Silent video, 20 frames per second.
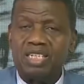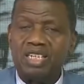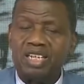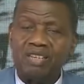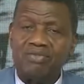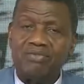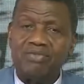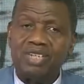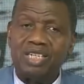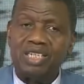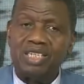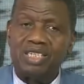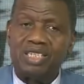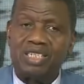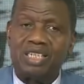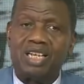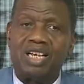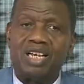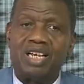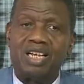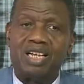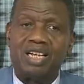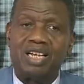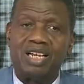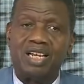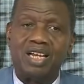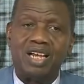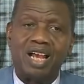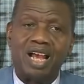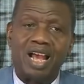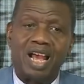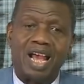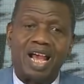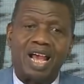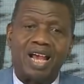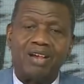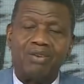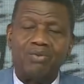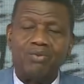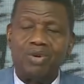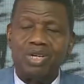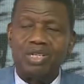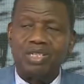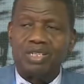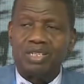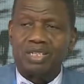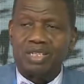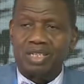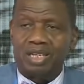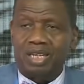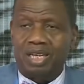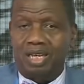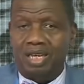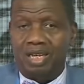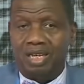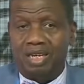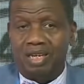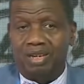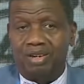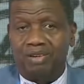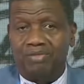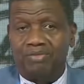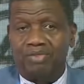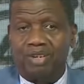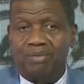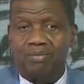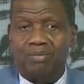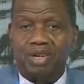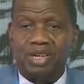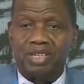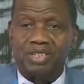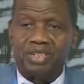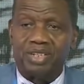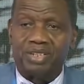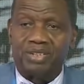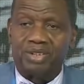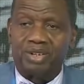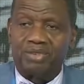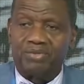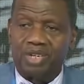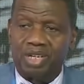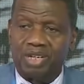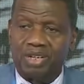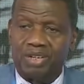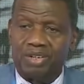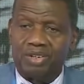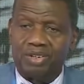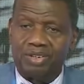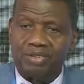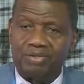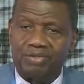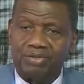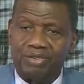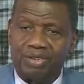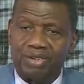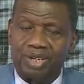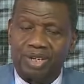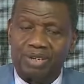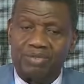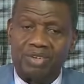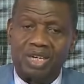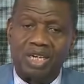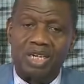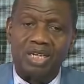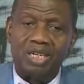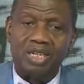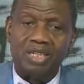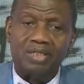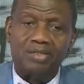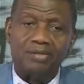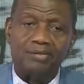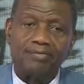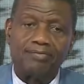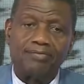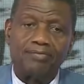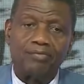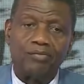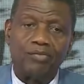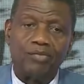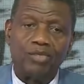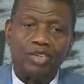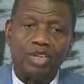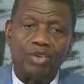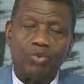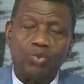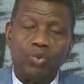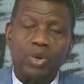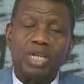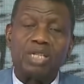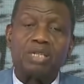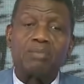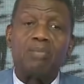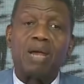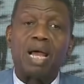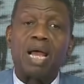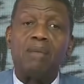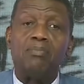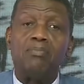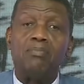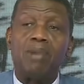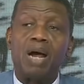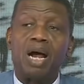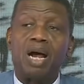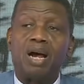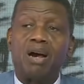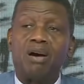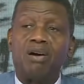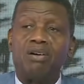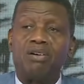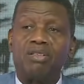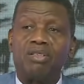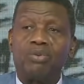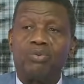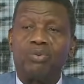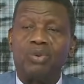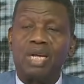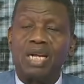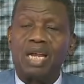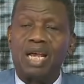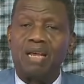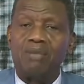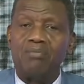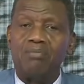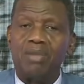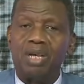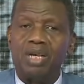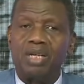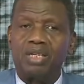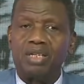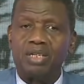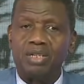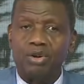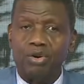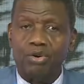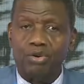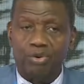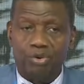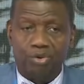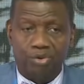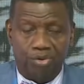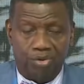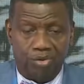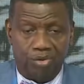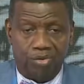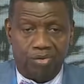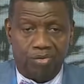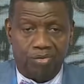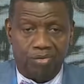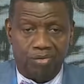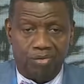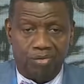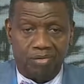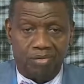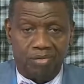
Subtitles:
David said, I will sing of the mercies of the Lord forever. With my mouth will I make known